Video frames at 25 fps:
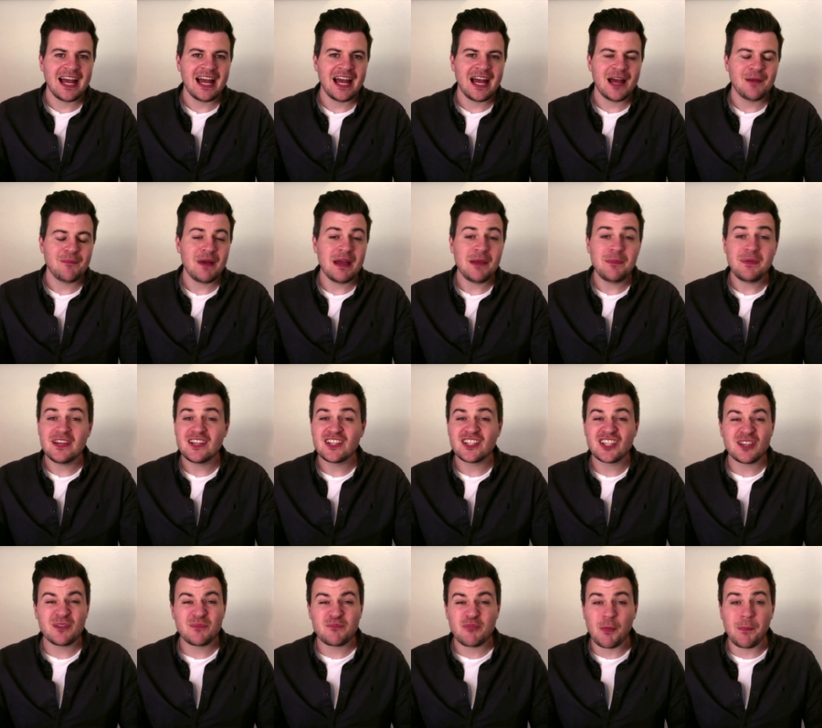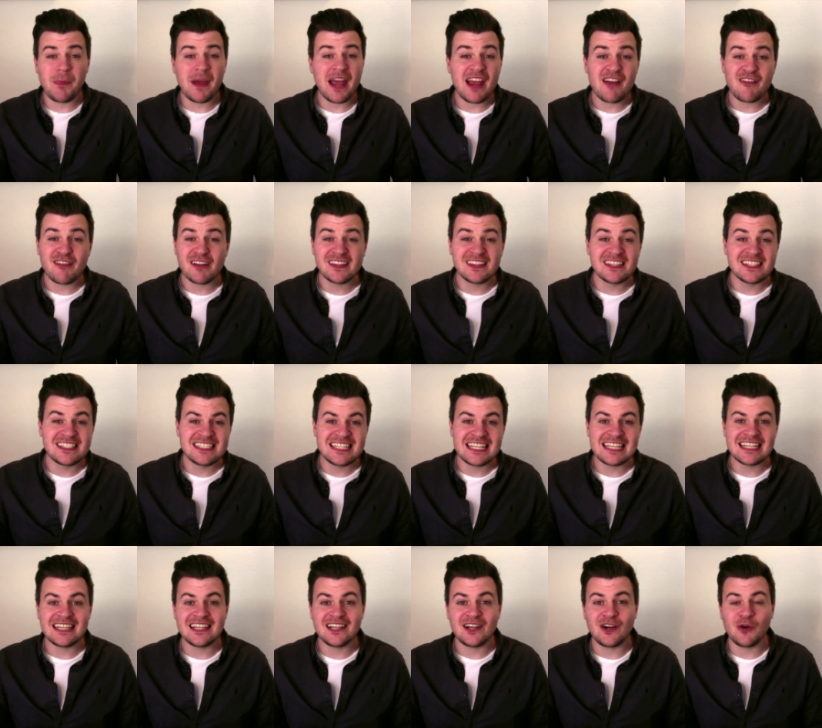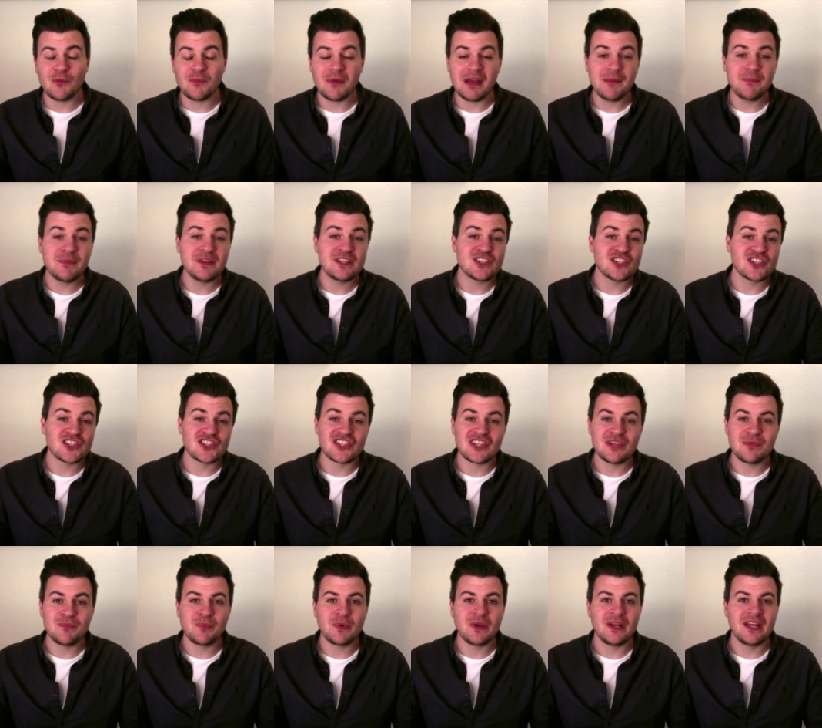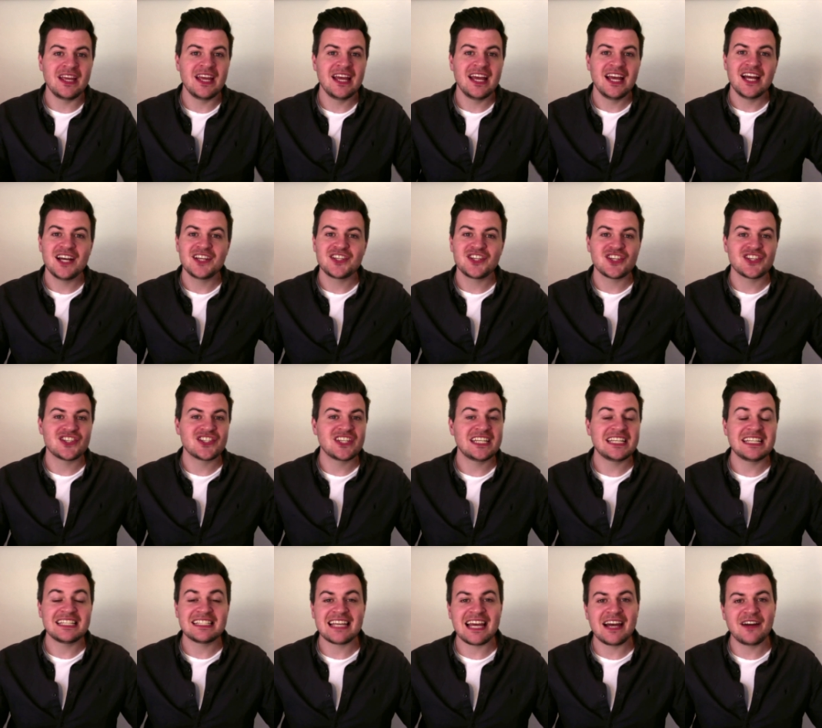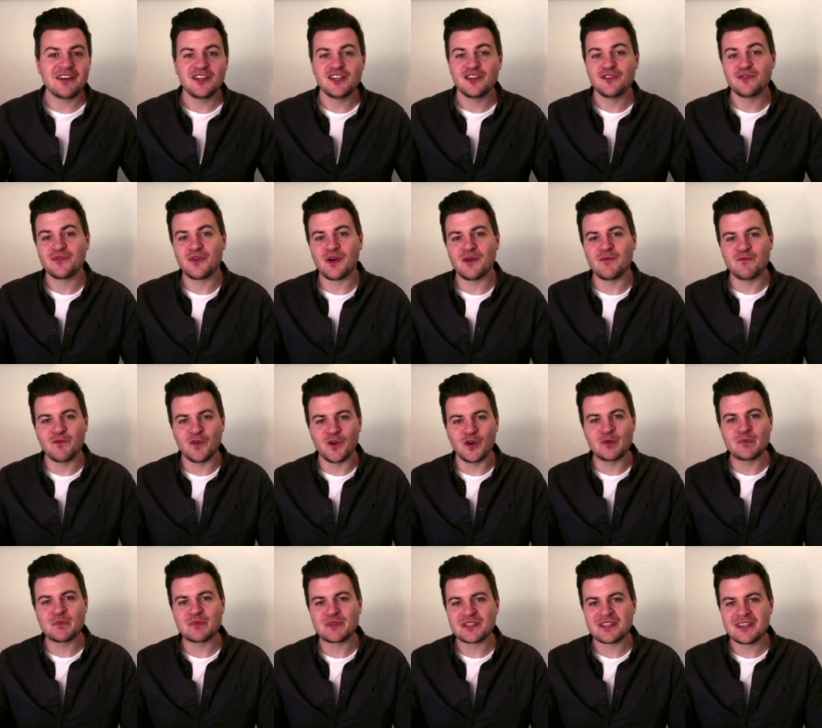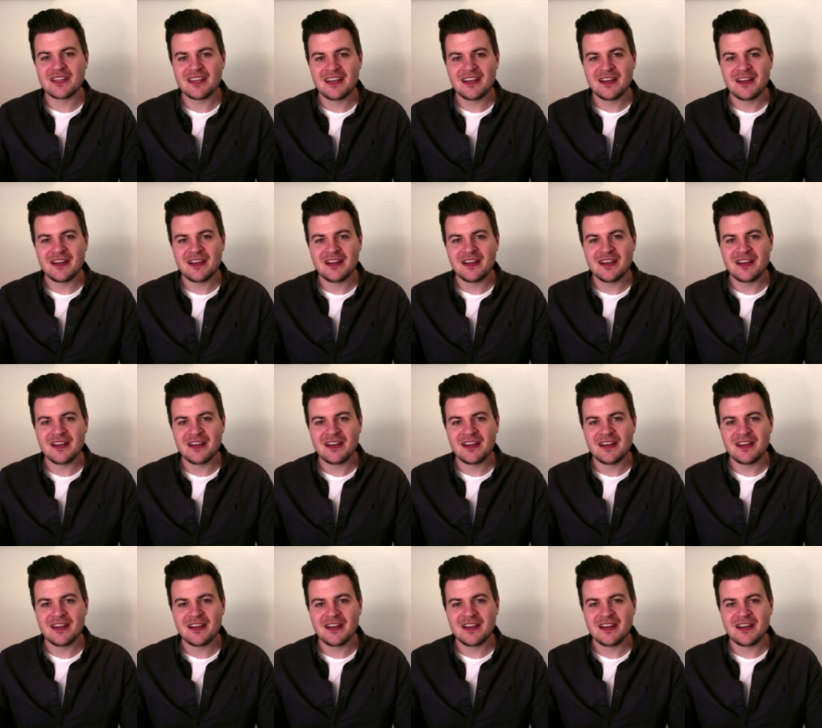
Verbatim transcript: And maybe as you're preparing the dinner, or maybe just simply as you're sitting down in your front rooms,